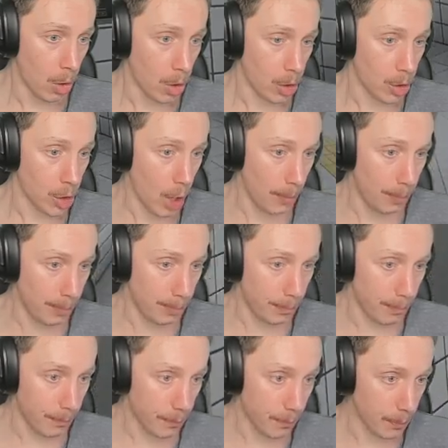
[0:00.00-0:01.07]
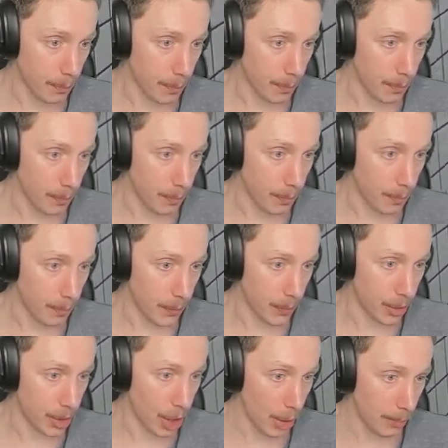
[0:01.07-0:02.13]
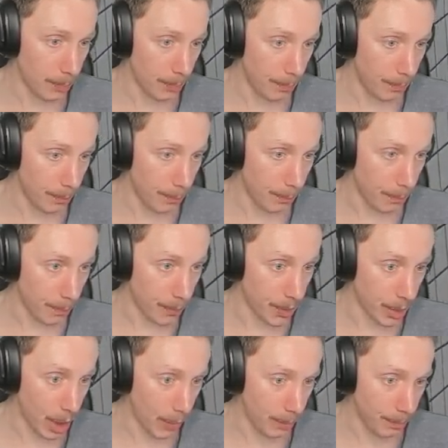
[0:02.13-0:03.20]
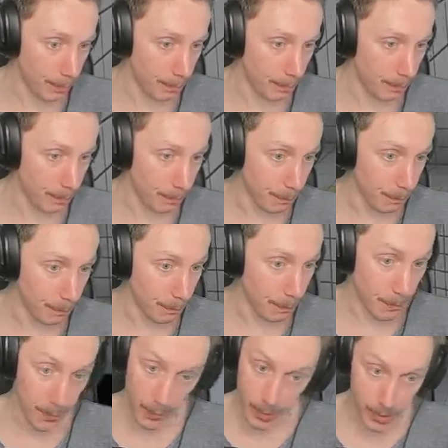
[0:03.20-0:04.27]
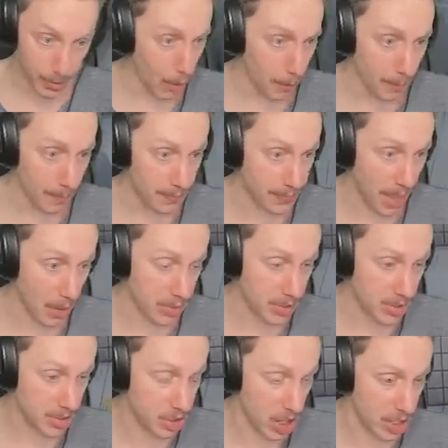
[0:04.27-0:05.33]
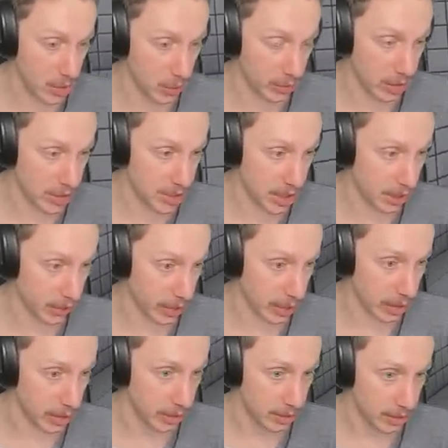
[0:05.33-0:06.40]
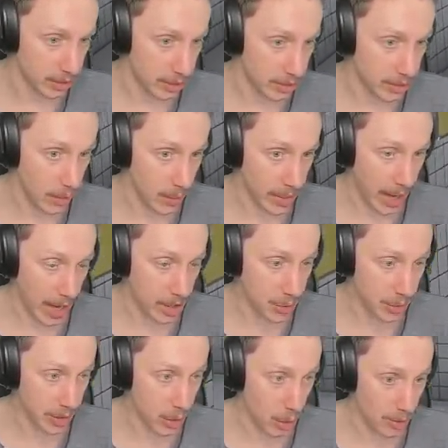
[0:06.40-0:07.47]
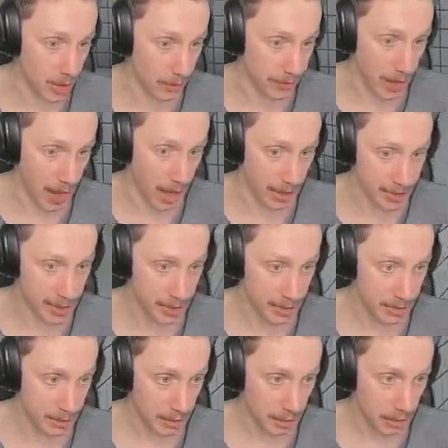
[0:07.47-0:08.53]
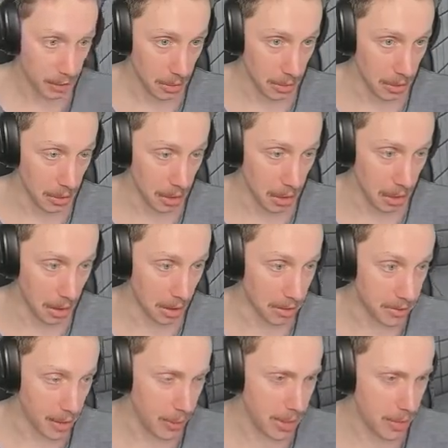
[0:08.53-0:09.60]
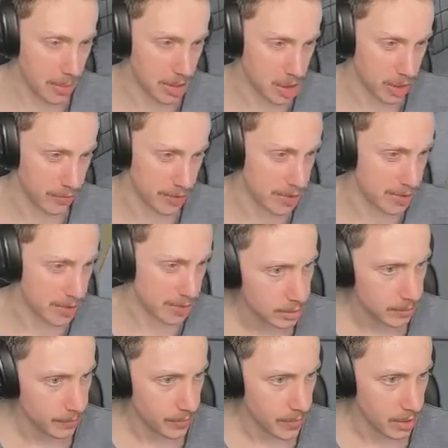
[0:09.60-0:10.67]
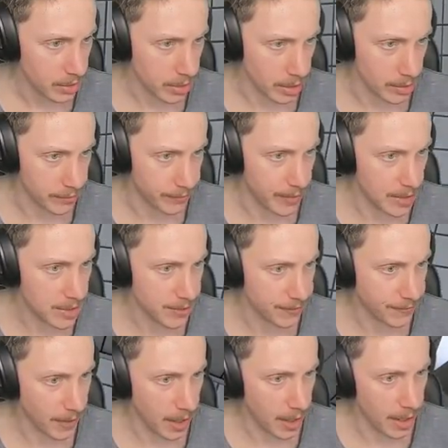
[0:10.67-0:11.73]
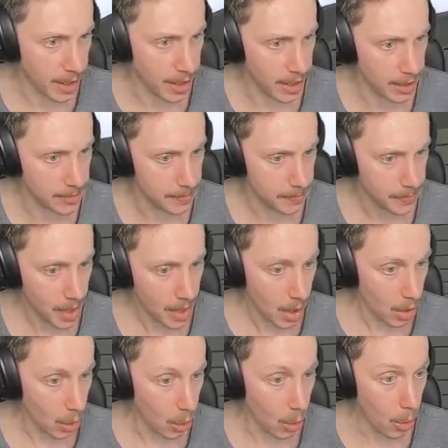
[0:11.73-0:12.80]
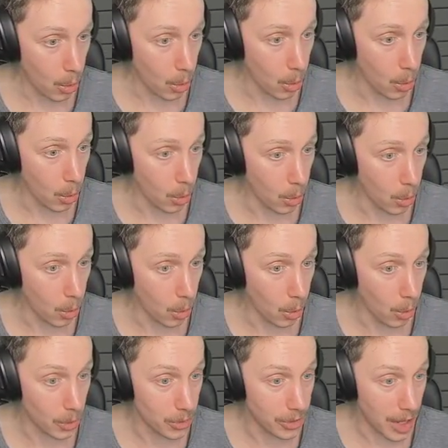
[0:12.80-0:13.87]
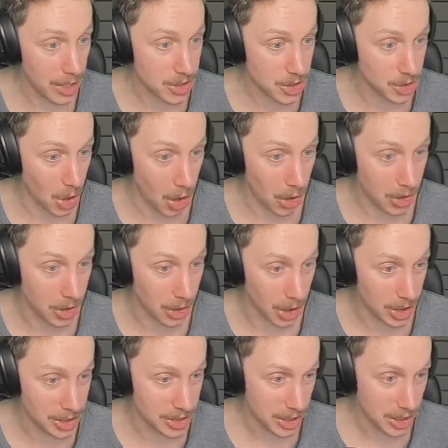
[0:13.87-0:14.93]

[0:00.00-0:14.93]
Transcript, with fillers: Nope. Nope. Nope. Nope. That was genuinely scary. That one actually caught me off guard. Oh, that one gave me shivers. Okay, vents are fine. Oh, that's not good.